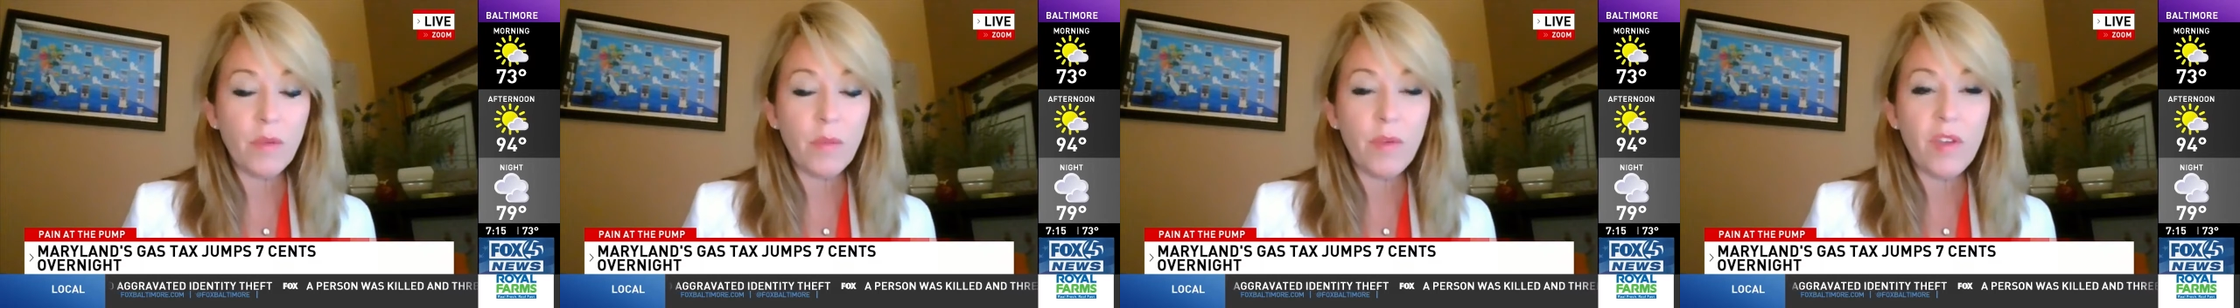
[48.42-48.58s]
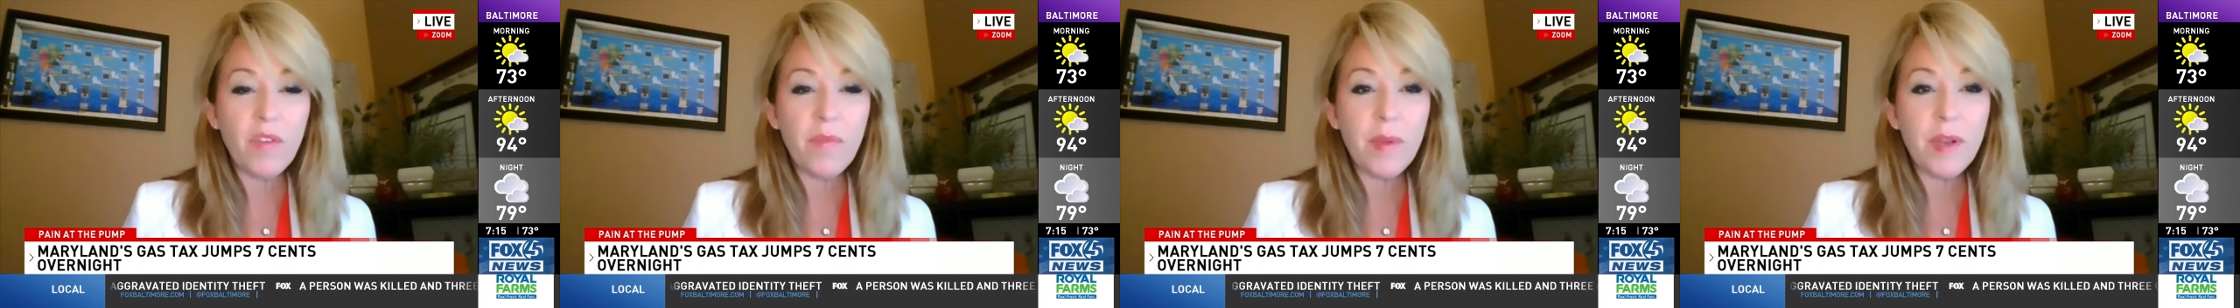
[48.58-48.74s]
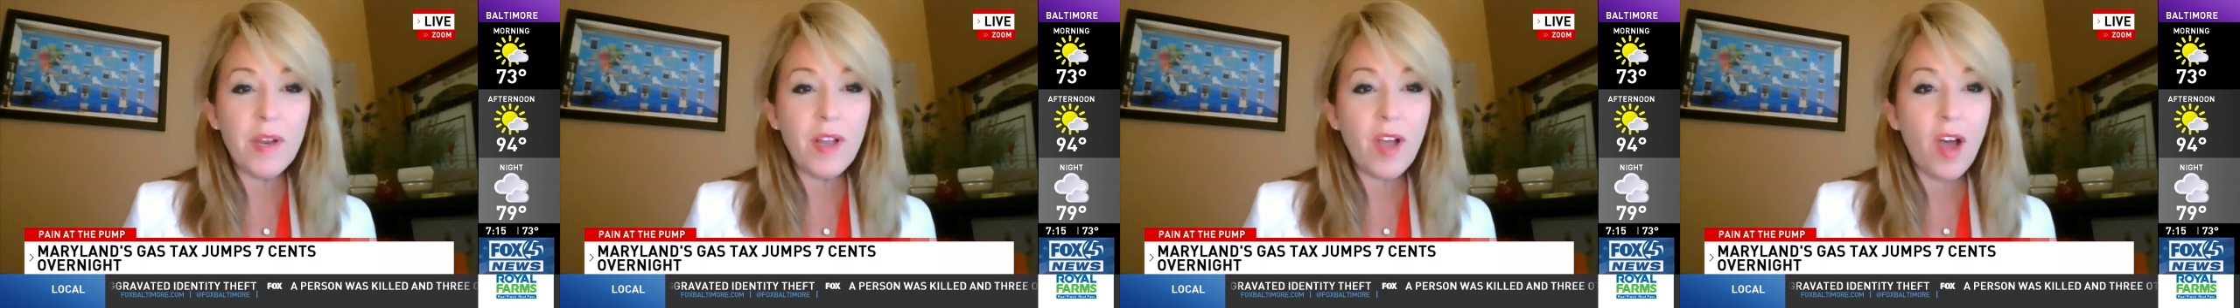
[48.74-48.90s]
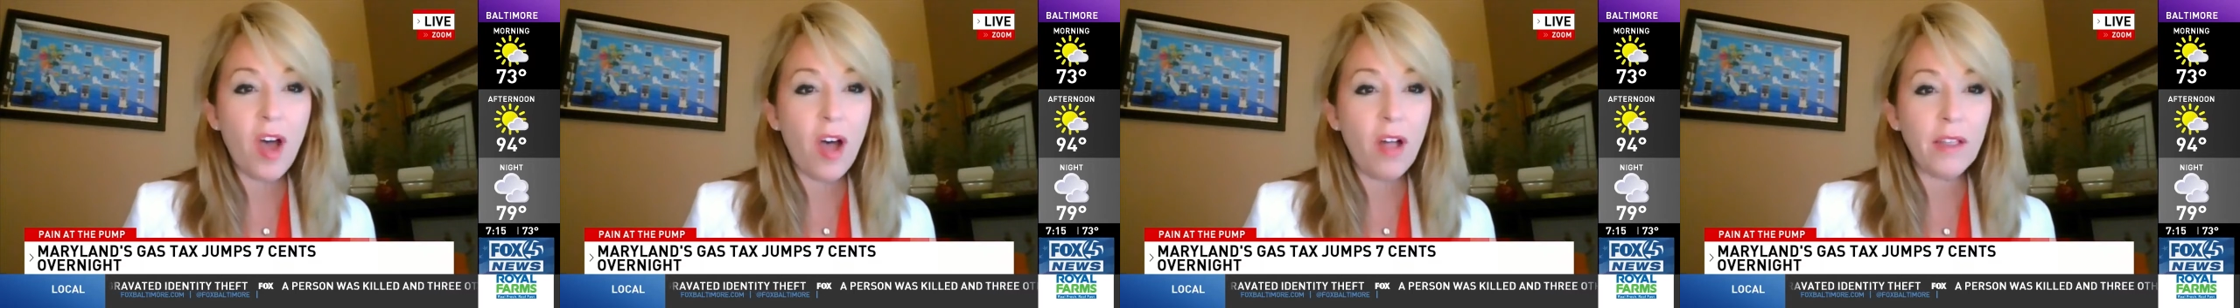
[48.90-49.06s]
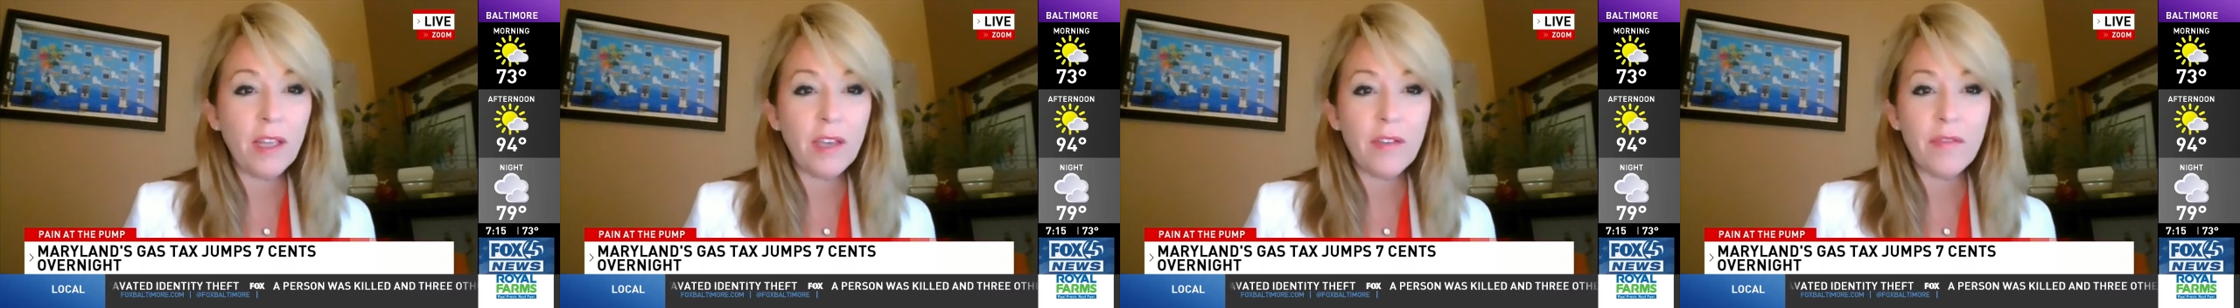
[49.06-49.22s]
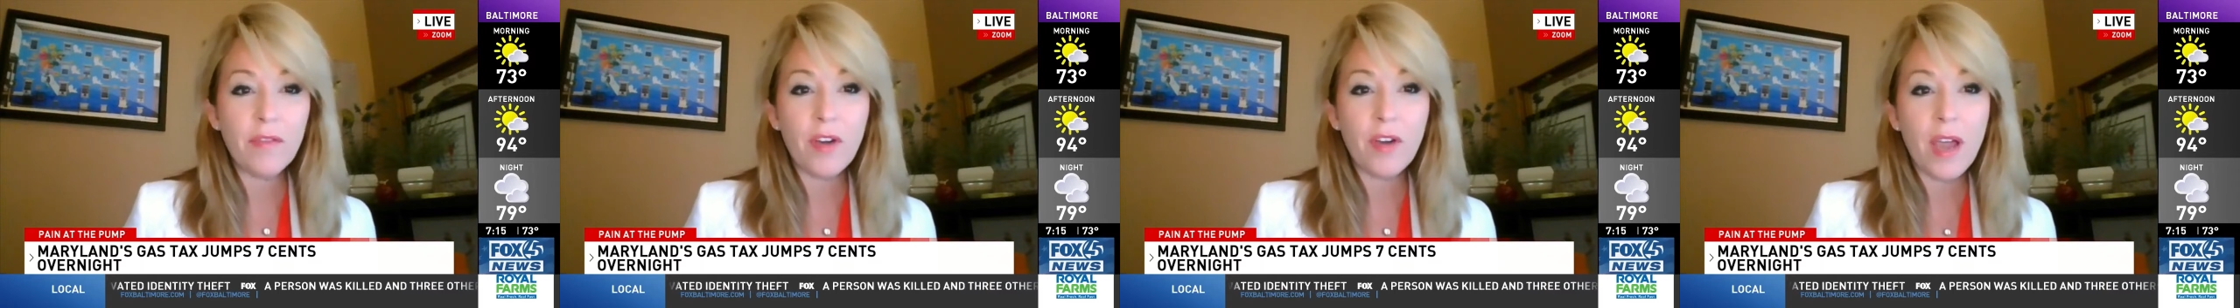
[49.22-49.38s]
We've been
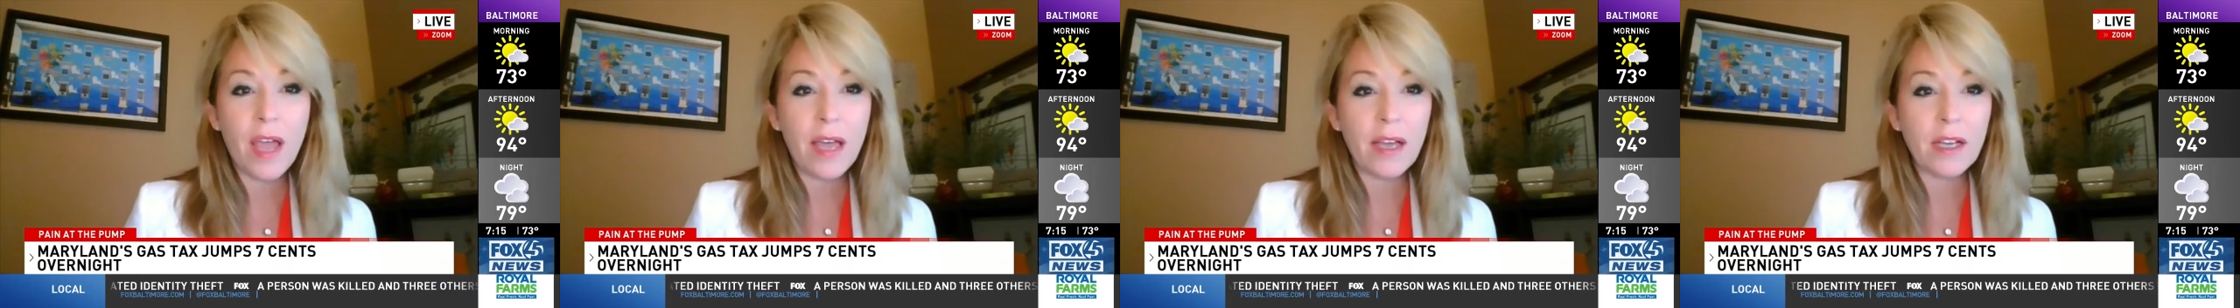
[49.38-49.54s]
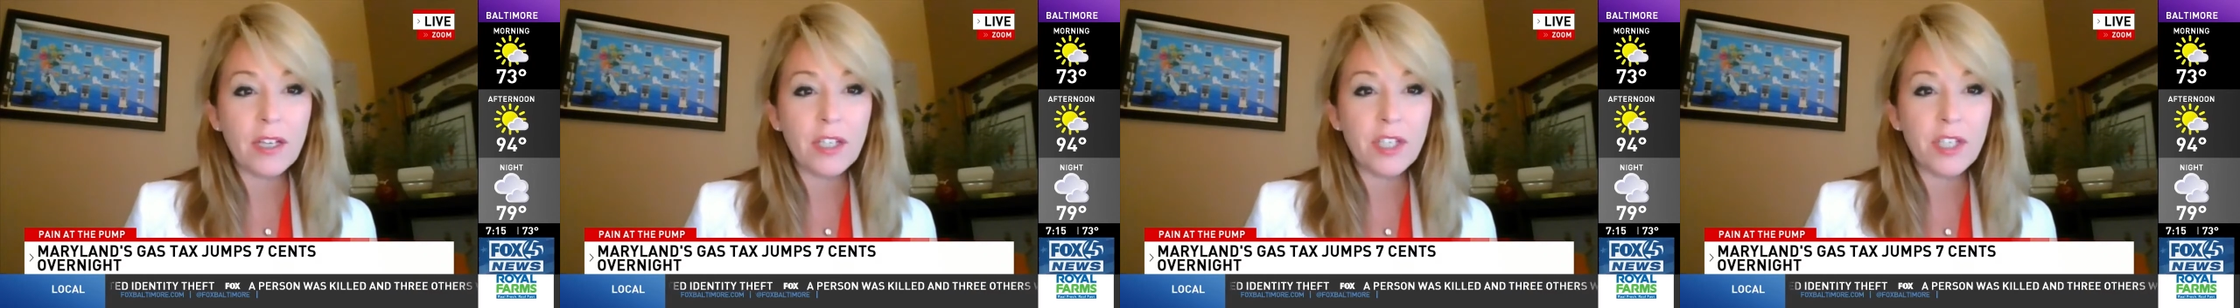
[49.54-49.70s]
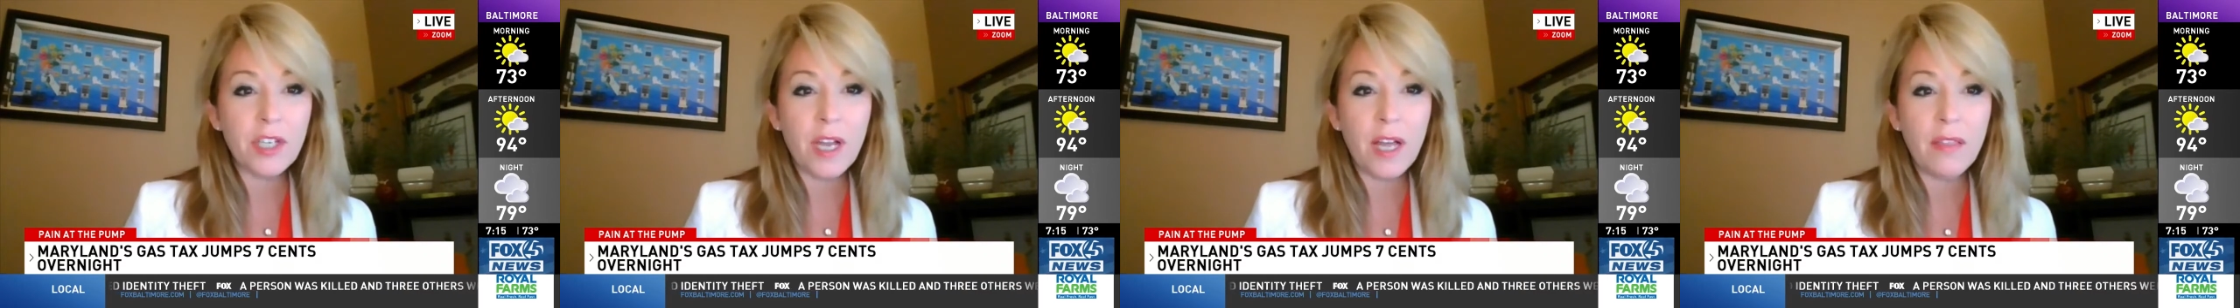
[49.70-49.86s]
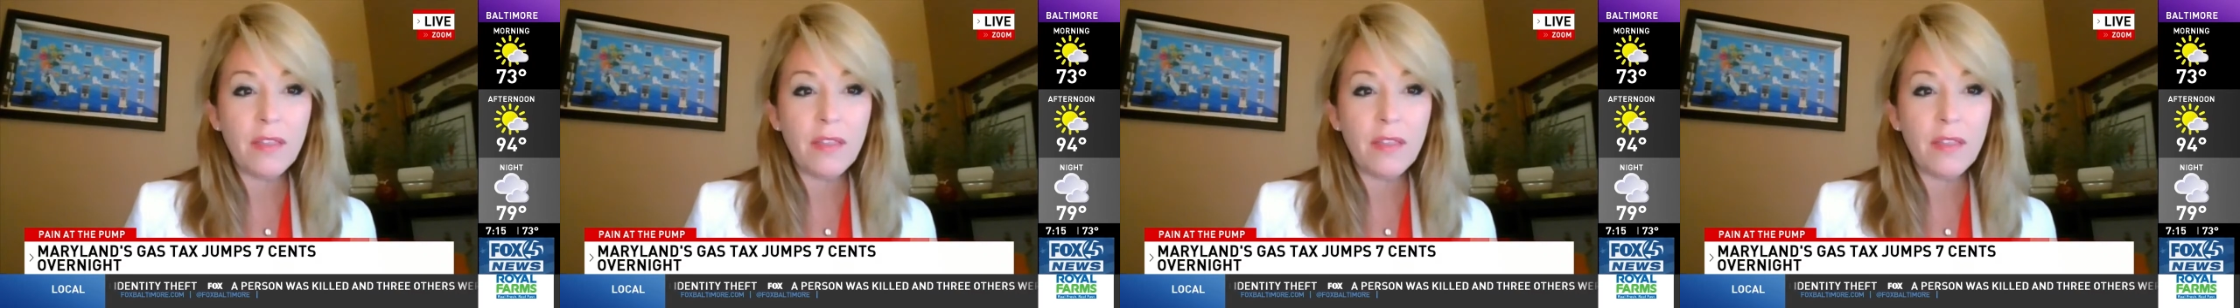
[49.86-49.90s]
calling for action